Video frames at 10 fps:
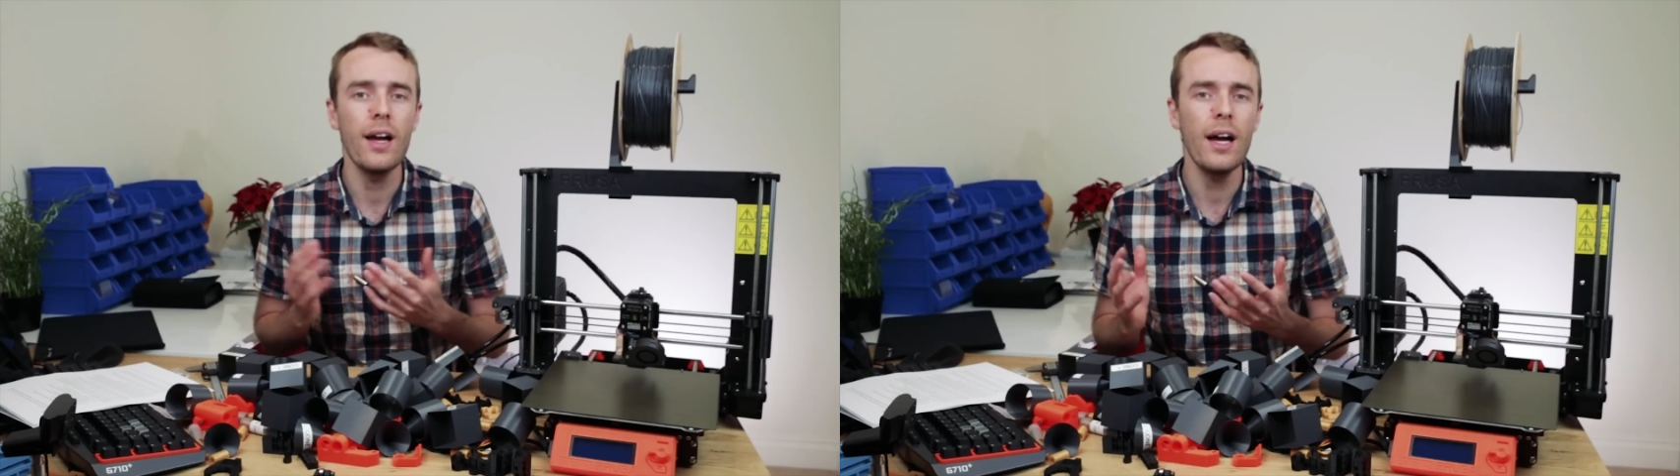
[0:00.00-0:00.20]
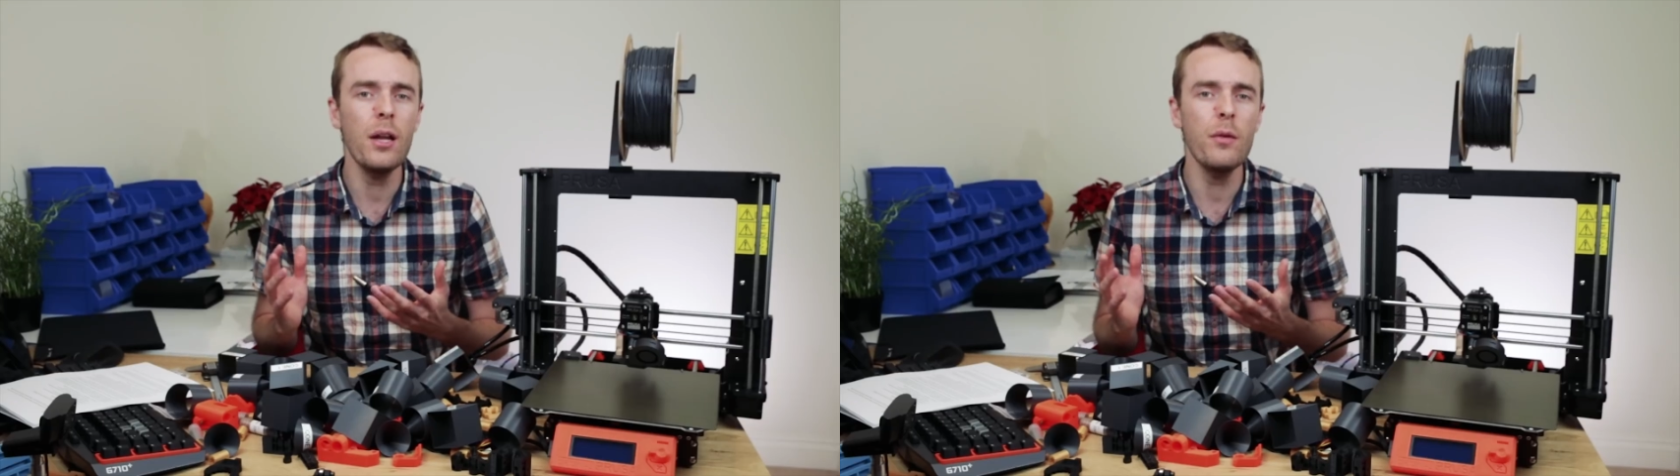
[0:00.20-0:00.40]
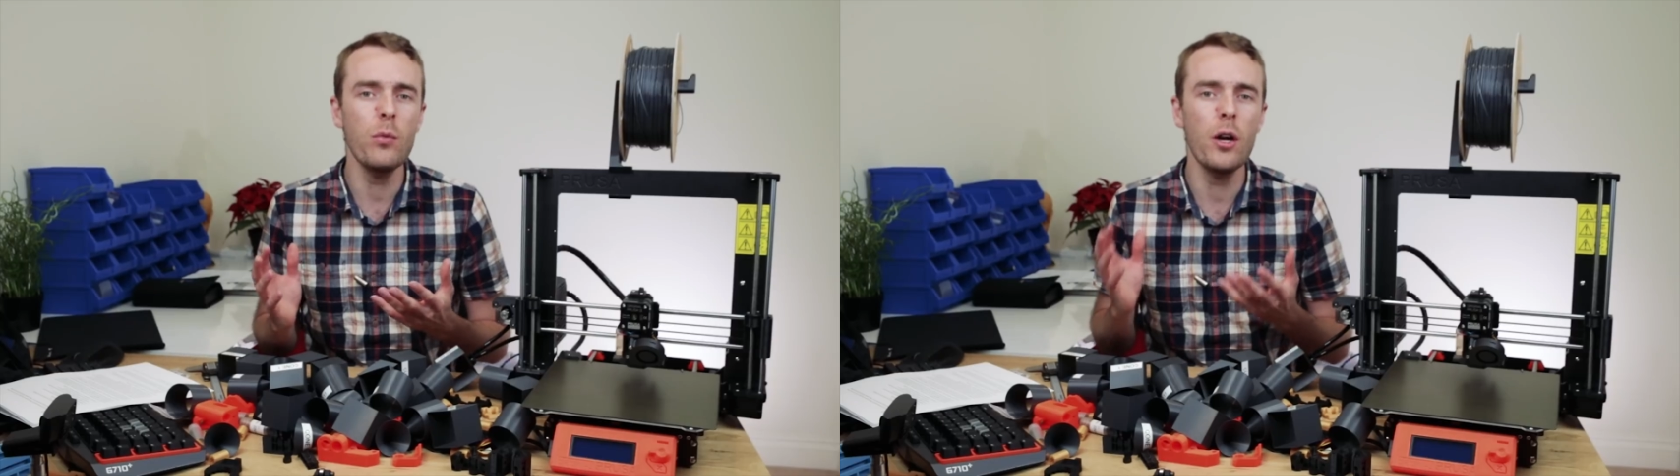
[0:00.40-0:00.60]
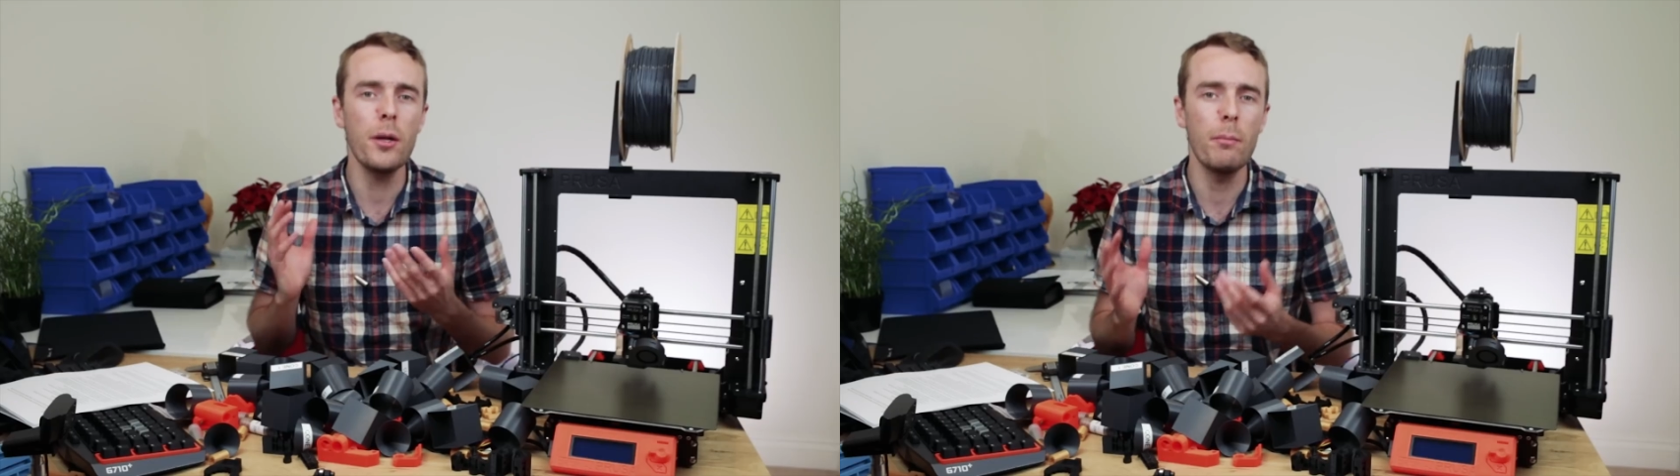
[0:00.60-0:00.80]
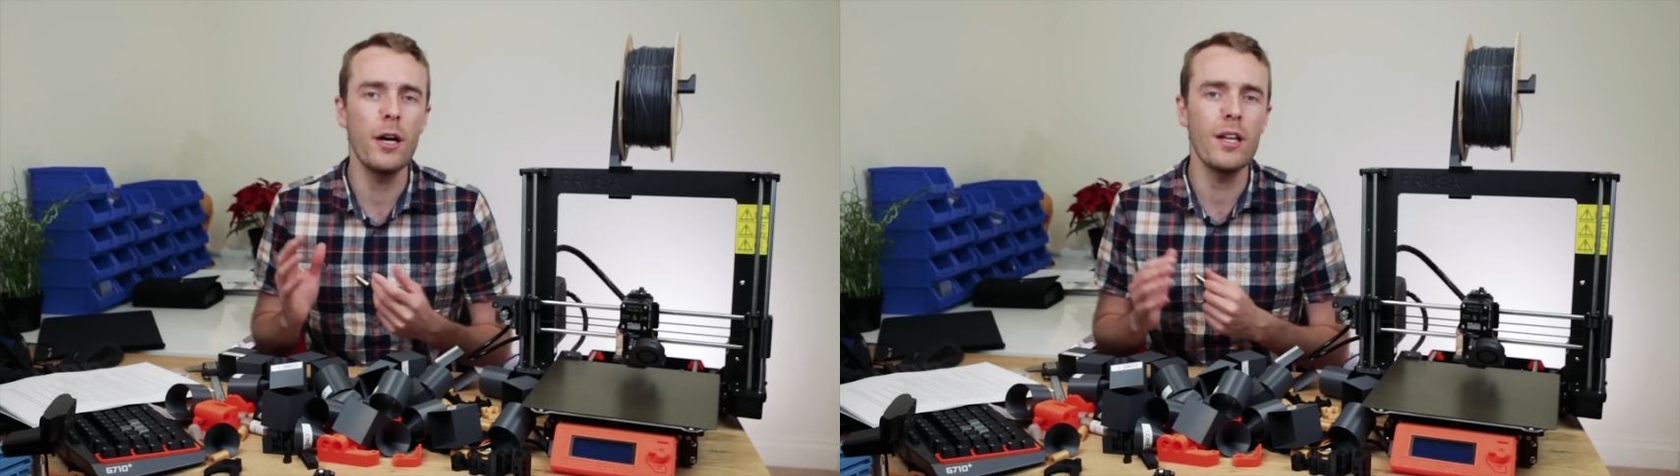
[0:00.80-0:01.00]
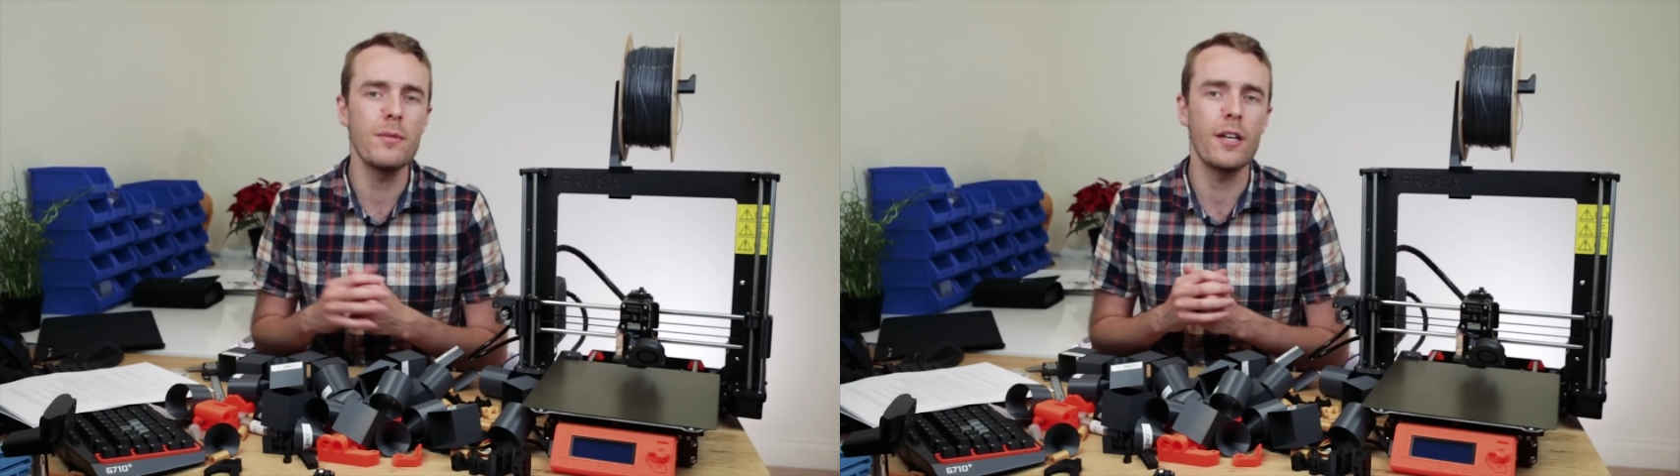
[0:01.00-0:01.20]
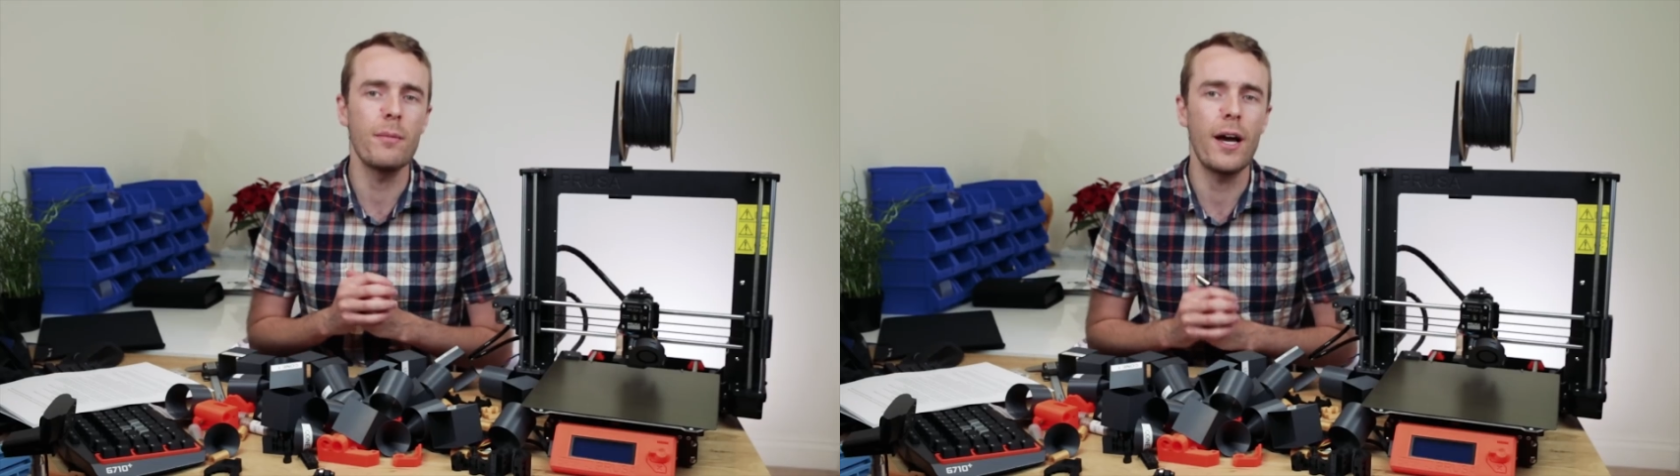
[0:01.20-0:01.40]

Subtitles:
Hello everyone, my name's Adam